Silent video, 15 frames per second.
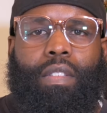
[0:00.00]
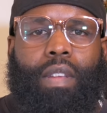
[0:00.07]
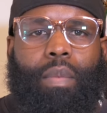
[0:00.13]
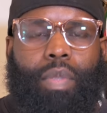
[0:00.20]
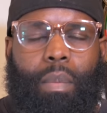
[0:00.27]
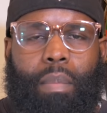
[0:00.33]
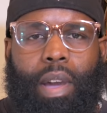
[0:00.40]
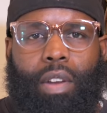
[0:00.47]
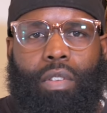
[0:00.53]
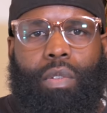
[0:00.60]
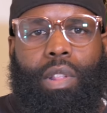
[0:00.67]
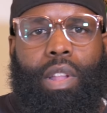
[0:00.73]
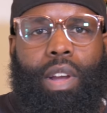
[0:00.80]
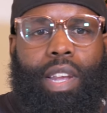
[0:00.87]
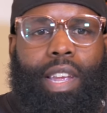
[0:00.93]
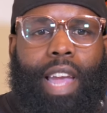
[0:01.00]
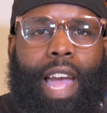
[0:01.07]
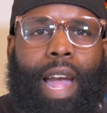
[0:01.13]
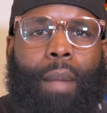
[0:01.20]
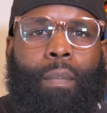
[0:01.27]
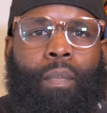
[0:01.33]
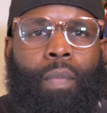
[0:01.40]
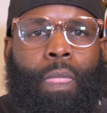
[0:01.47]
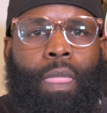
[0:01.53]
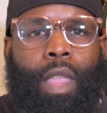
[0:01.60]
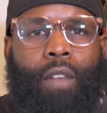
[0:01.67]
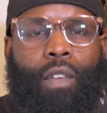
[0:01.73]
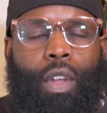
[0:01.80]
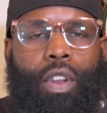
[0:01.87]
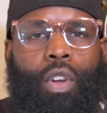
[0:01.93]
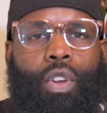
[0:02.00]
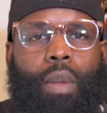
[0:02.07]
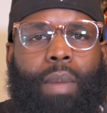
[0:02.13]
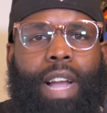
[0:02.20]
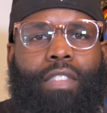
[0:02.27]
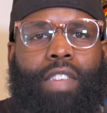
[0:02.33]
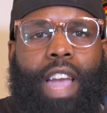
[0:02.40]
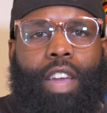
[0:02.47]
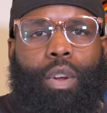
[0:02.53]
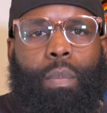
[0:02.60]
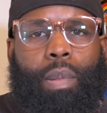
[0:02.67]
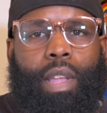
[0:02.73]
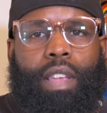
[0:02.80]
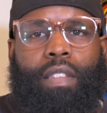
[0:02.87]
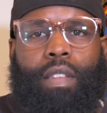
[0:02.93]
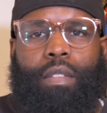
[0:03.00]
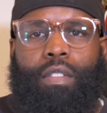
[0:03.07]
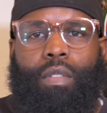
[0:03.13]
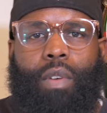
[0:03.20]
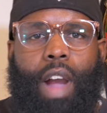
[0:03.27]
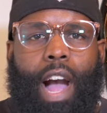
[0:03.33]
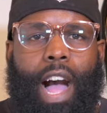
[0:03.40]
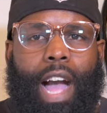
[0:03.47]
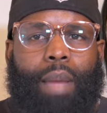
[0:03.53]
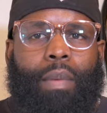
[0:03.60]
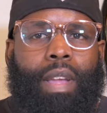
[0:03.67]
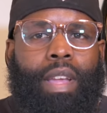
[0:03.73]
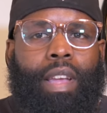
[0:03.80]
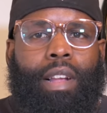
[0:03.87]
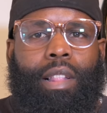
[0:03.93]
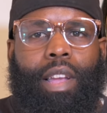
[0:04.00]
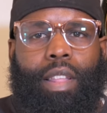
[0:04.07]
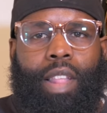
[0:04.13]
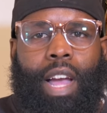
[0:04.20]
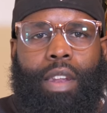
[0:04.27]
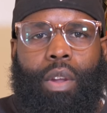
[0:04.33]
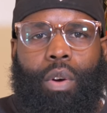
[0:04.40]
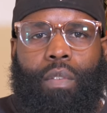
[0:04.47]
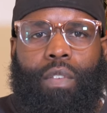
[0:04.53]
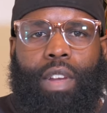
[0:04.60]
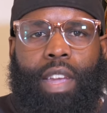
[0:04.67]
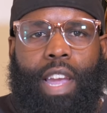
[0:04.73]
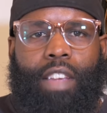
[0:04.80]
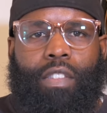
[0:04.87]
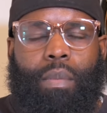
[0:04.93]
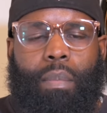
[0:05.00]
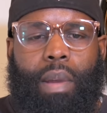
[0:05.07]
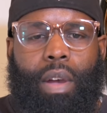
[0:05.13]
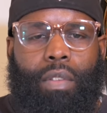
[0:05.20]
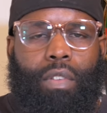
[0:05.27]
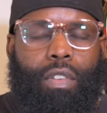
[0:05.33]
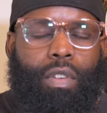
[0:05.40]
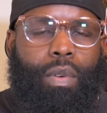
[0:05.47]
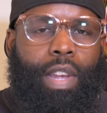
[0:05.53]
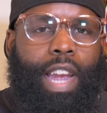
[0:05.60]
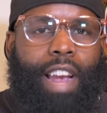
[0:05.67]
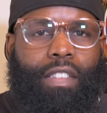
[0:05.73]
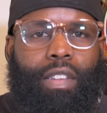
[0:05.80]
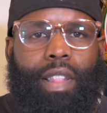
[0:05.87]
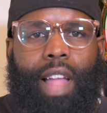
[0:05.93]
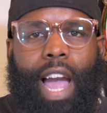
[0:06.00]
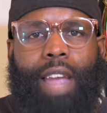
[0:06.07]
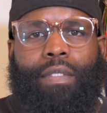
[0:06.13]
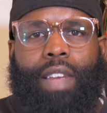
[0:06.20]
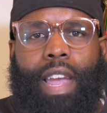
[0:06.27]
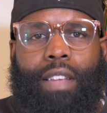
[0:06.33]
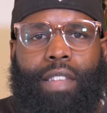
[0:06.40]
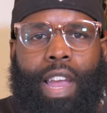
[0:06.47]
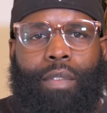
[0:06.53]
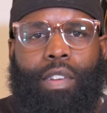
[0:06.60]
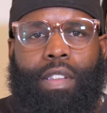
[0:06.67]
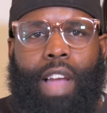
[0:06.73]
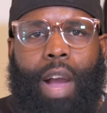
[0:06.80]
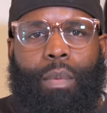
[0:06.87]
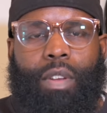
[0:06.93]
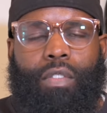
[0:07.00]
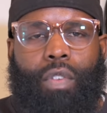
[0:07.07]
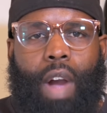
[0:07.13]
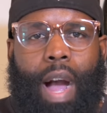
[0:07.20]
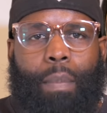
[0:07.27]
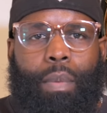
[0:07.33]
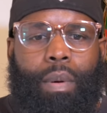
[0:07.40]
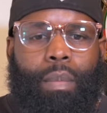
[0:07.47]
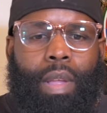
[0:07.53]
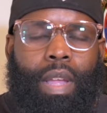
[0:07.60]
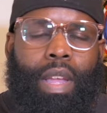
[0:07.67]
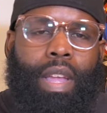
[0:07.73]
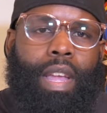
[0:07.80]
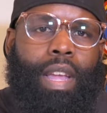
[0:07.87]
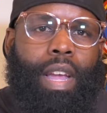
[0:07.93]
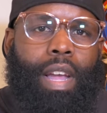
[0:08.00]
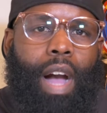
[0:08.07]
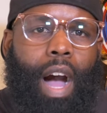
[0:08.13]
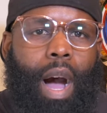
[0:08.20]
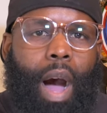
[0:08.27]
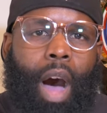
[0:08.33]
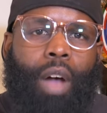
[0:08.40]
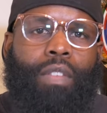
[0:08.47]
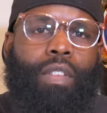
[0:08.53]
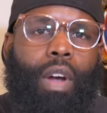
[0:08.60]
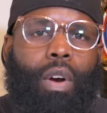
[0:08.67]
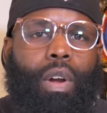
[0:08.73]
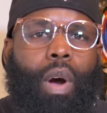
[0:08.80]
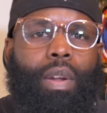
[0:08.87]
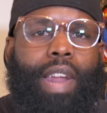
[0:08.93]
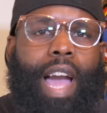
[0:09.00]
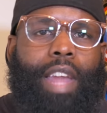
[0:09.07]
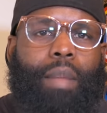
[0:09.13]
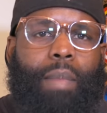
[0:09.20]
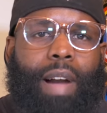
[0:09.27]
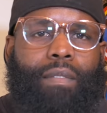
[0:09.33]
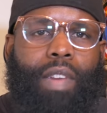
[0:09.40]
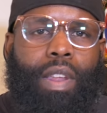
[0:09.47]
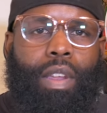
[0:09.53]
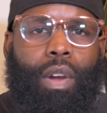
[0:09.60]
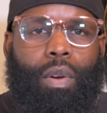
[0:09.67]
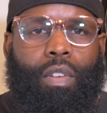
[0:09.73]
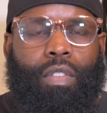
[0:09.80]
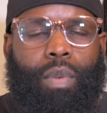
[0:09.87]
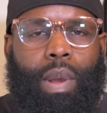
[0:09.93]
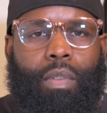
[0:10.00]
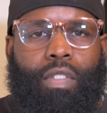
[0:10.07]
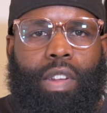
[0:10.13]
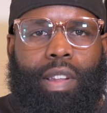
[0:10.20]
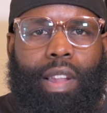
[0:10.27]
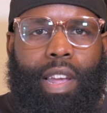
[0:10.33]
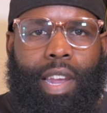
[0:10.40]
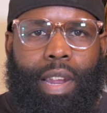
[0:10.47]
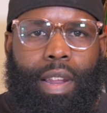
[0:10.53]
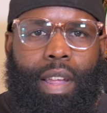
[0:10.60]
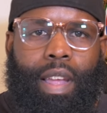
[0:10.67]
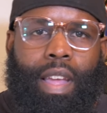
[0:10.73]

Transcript: something better to look at. If you're new to my channel, please subscribe. Click that notification bell so you catch the Life Gains every time we drop them. Uh, also, go down to my video description link.